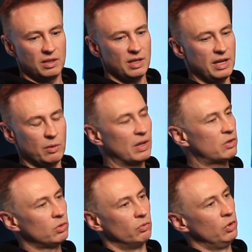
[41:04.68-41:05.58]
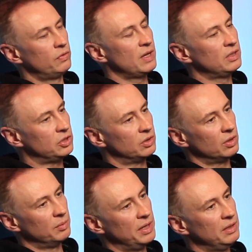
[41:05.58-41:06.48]
it went through the roof then, do you know
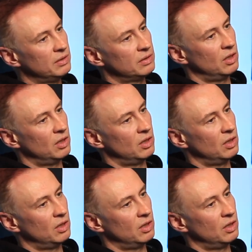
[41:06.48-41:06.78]
what I mean? The